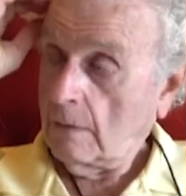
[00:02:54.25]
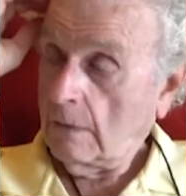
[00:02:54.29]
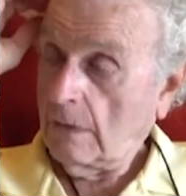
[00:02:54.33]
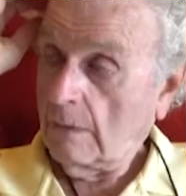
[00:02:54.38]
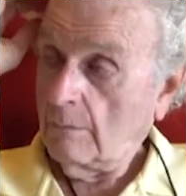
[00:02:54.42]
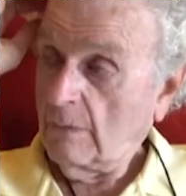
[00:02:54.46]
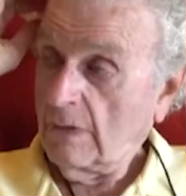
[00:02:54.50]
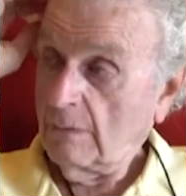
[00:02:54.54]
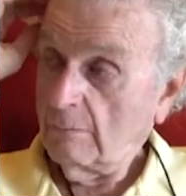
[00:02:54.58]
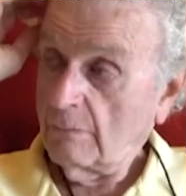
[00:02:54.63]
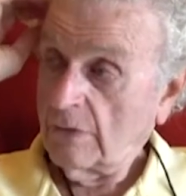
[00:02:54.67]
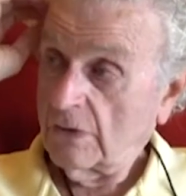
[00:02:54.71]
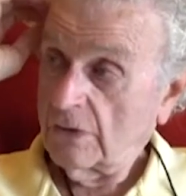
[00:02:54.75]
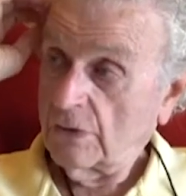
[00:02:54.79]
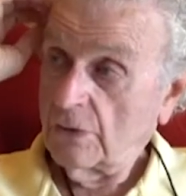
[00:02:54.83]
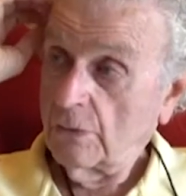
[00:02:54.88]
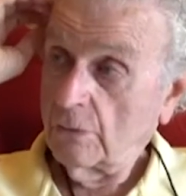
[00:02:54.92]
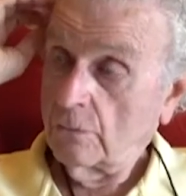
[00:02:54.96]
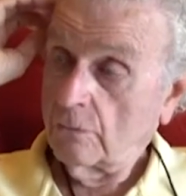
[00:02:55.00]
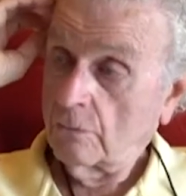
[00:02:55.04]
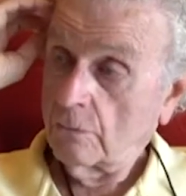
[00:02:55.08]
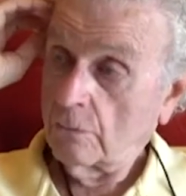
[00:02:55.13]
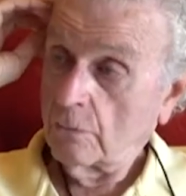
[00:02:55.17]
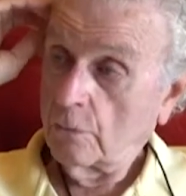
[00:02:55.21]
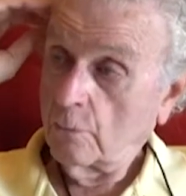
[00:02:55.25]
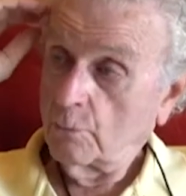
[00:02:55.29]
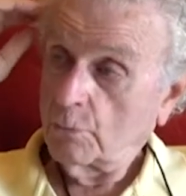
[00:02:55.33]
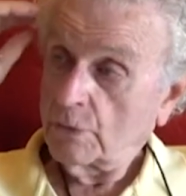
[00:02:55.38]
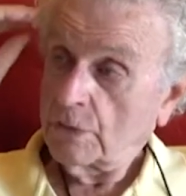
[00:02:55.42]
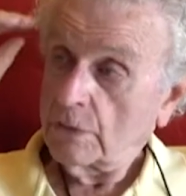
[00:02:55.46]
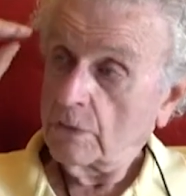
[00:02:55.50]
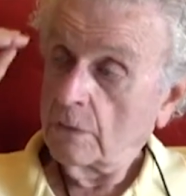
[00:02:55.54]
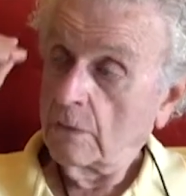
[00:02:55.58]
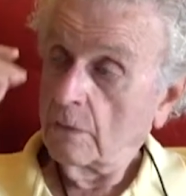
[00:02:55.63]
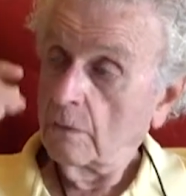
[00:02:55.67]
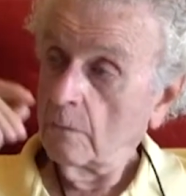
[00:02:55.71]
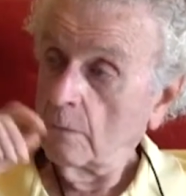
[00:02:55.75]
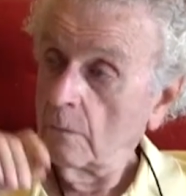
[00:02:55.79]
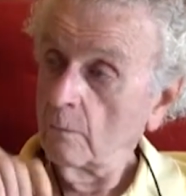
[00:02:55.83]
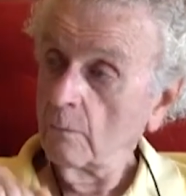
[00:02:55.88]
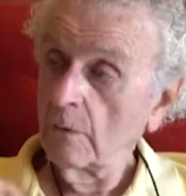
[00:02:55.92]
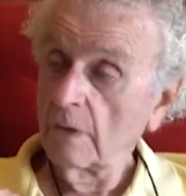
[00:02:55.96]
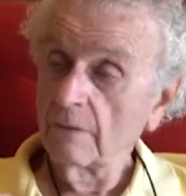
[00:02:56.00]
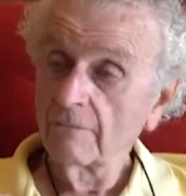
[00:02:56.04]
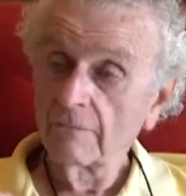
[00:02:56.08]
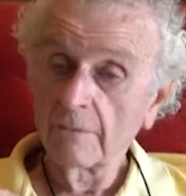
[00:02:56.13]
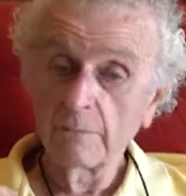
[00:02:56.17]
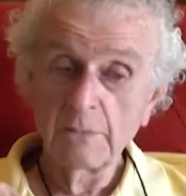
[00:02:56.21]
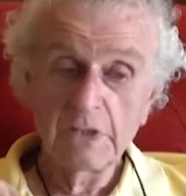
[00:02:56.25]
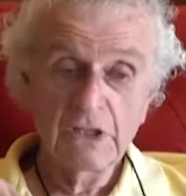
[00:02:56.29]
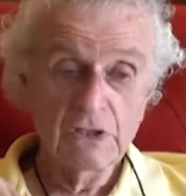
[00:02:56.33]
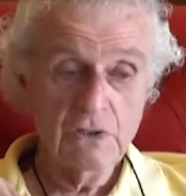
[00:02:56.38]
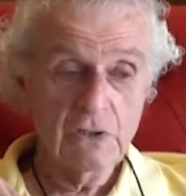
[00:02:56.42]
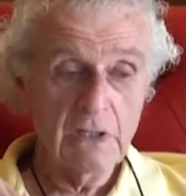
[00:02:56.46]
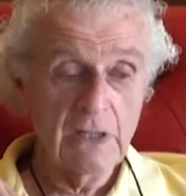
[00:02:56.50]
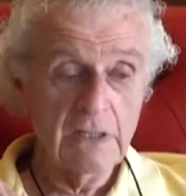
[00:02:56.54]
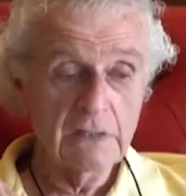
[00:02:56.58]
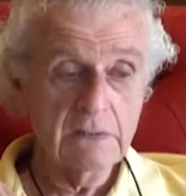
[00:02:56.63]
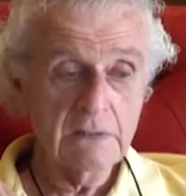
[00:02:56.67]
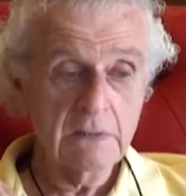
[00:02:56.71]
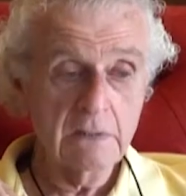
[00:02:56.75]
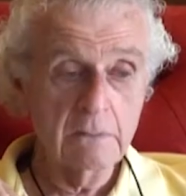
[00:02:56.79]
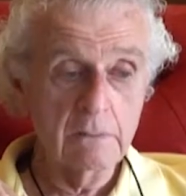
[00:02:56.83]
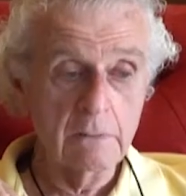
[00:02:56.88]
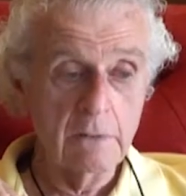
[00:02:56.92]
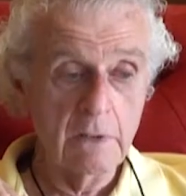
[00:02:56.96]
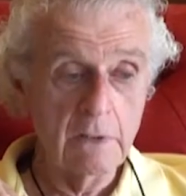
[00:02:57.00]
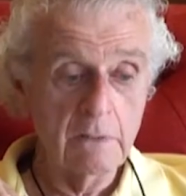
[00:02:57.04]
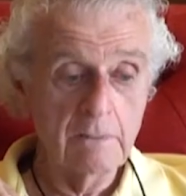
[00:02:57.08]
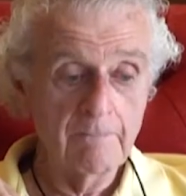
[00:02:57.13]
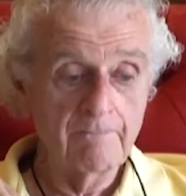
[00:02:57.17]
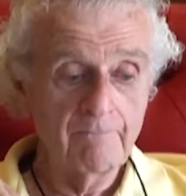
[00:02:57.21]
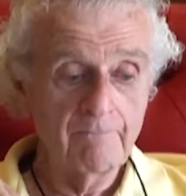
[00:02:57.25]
I meet with two groups, one from each high school,